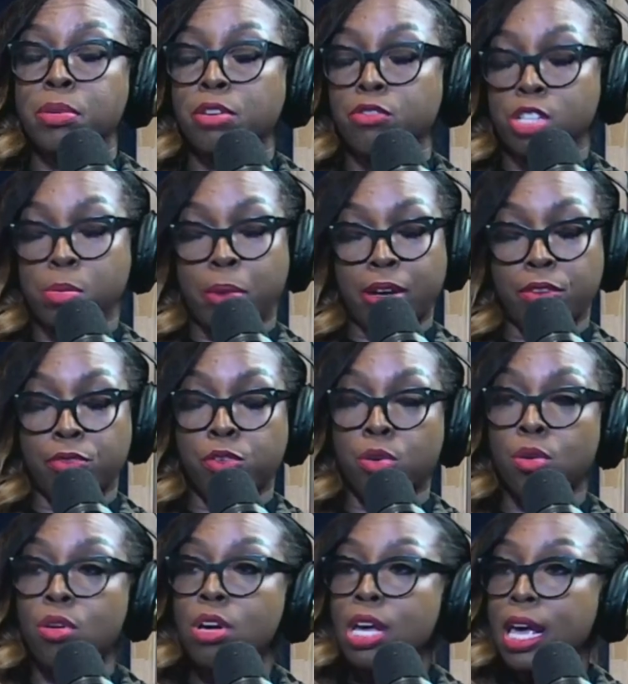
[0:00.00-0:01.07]
being
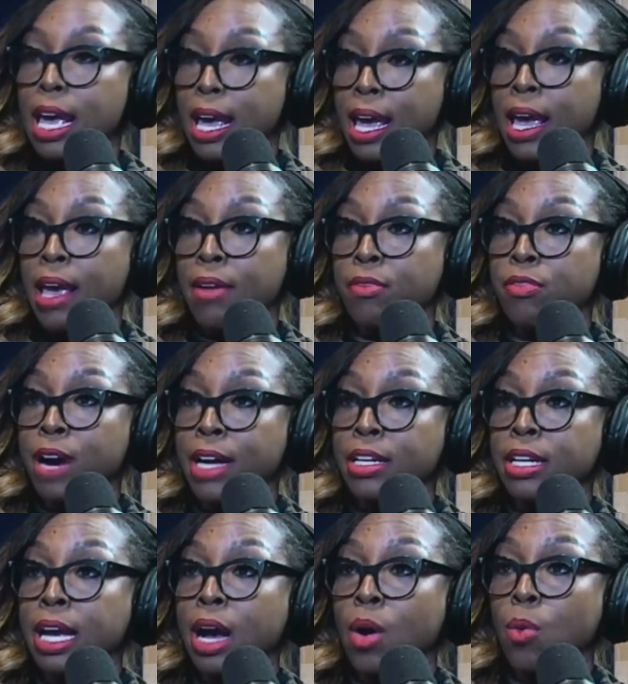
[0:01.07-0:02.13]
respectful and
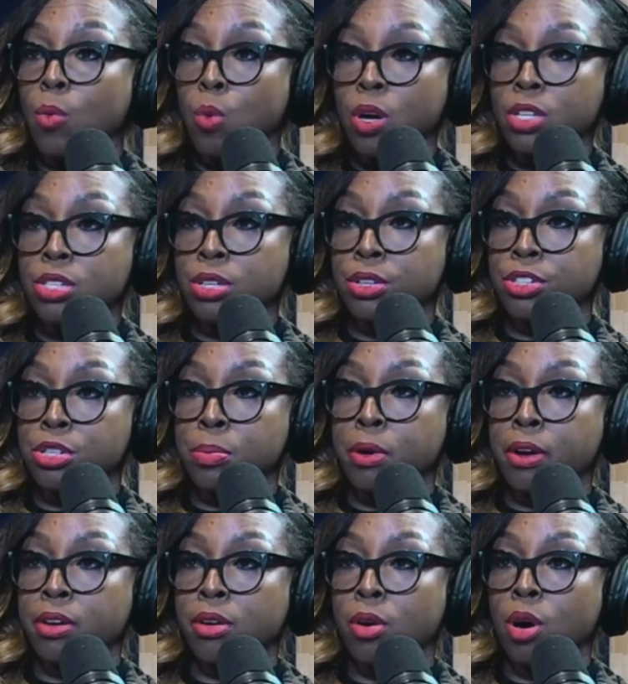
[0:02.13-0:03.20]
finding out what turns your
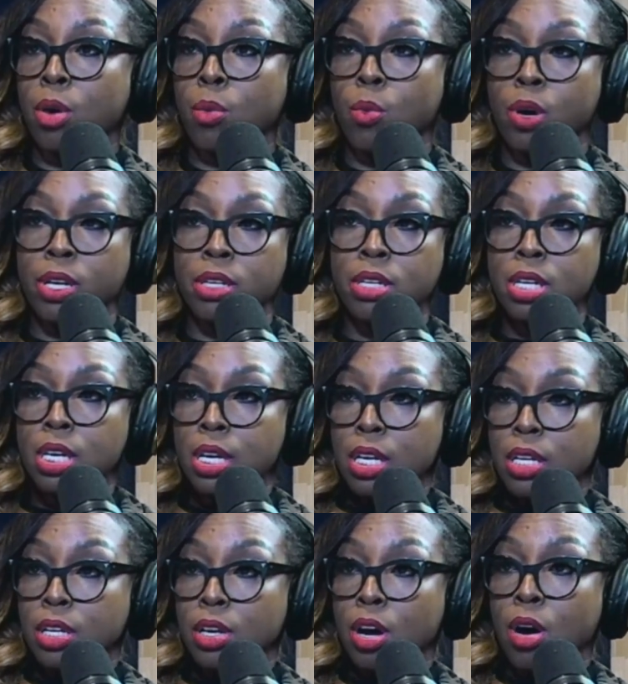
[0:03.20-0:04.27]
partner on, what,
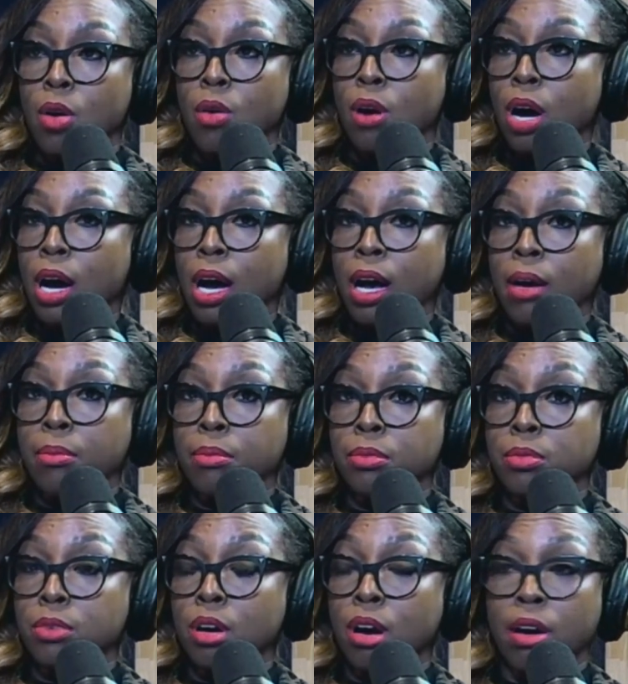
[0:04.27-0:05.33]
you know,
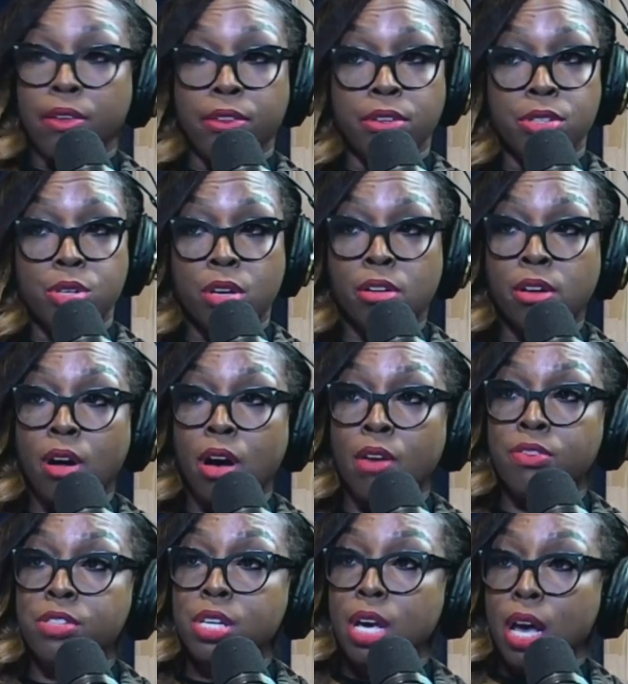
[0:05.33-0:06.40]
are their
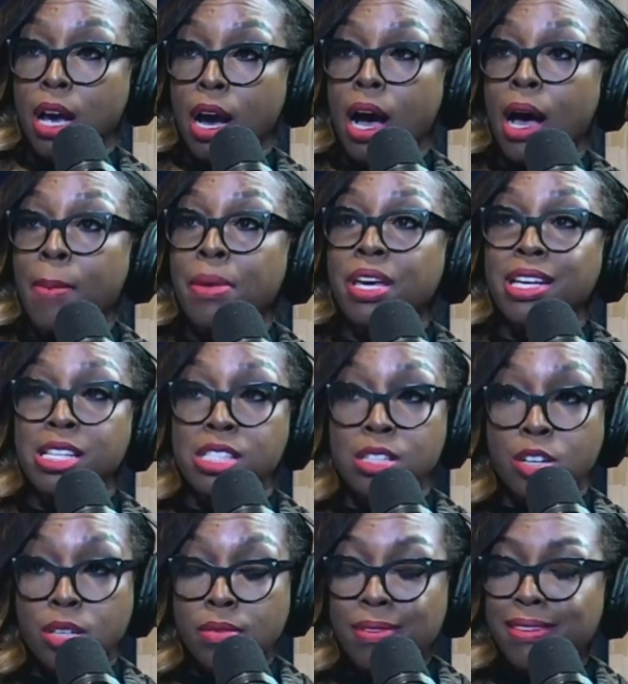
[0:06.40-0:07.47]
turnoffs, is
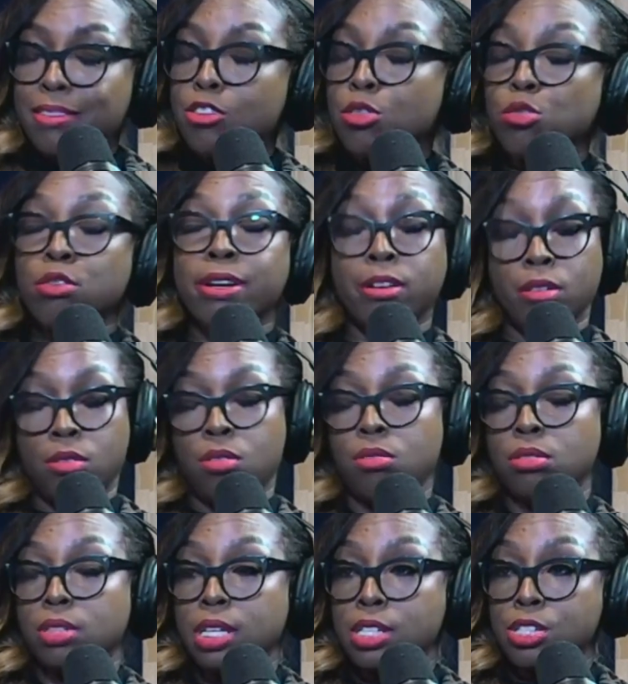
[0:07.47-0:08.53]
critical.
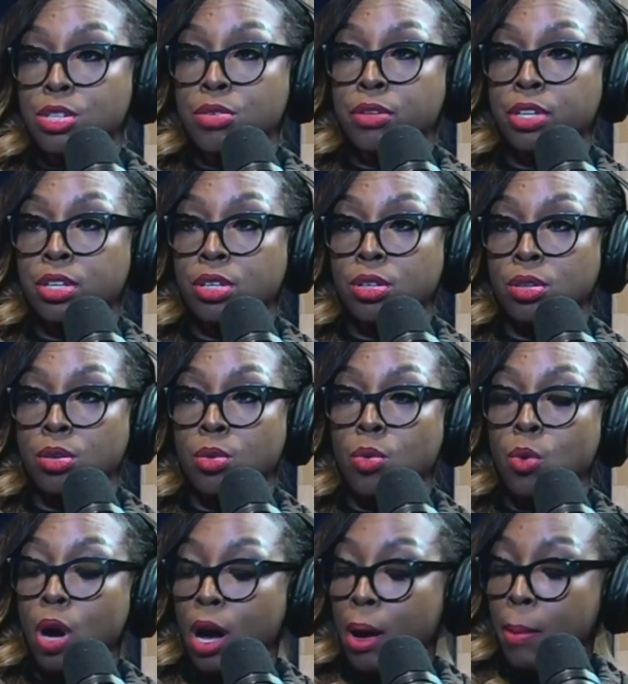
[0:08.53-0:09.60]
It's
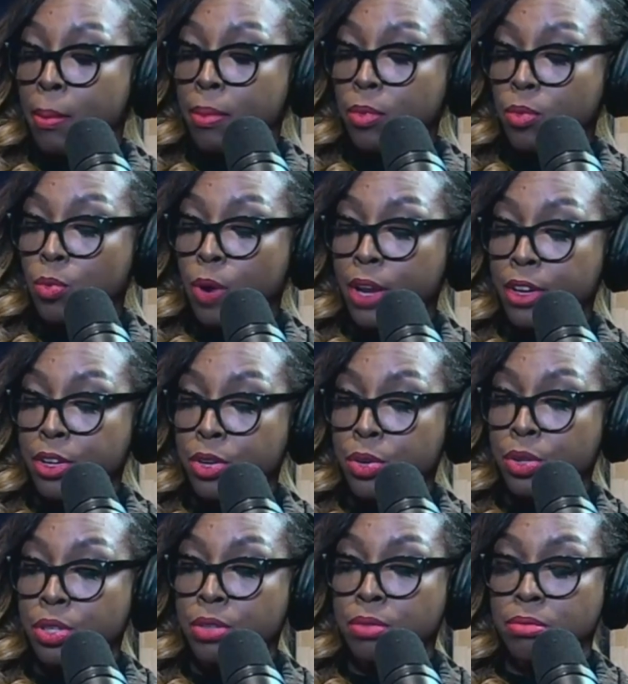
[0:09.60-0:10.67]
critical when
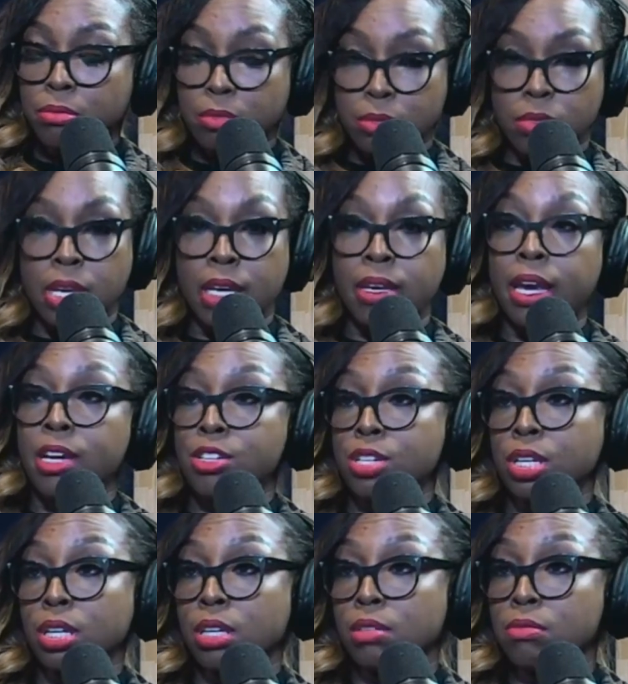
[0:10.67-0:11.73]
you're
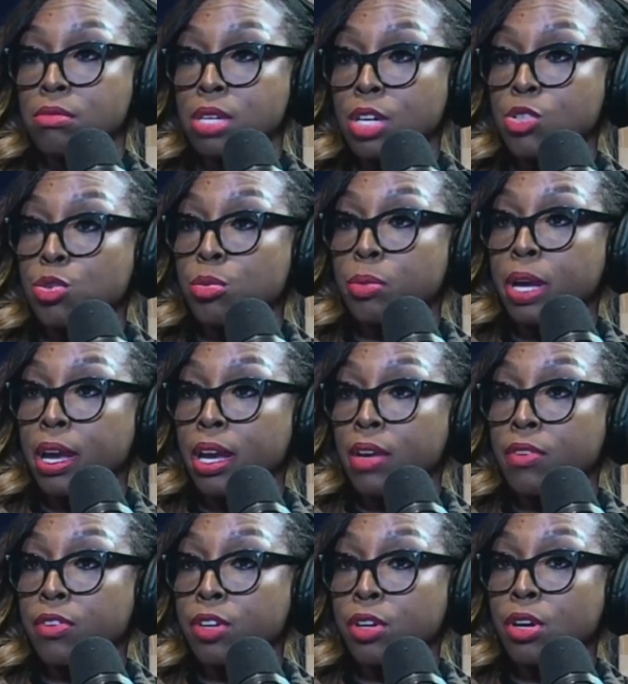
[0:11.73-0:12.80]
engaging in sexual
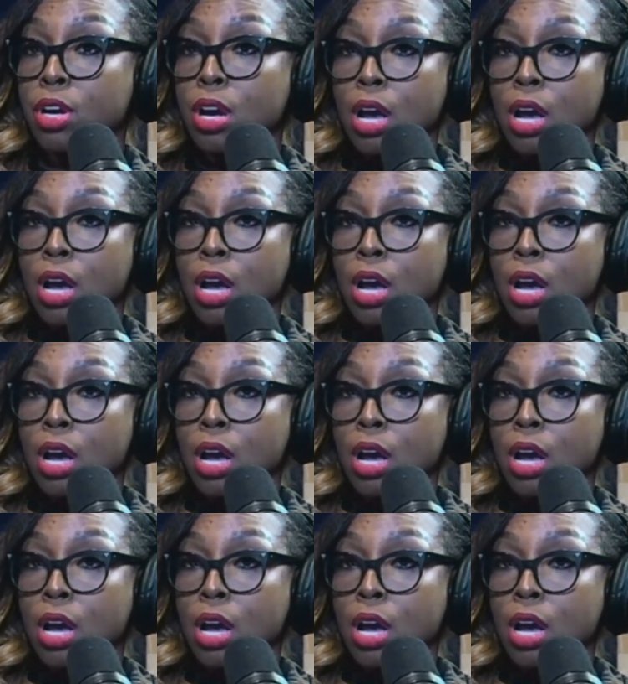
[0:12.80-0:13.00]
behavior.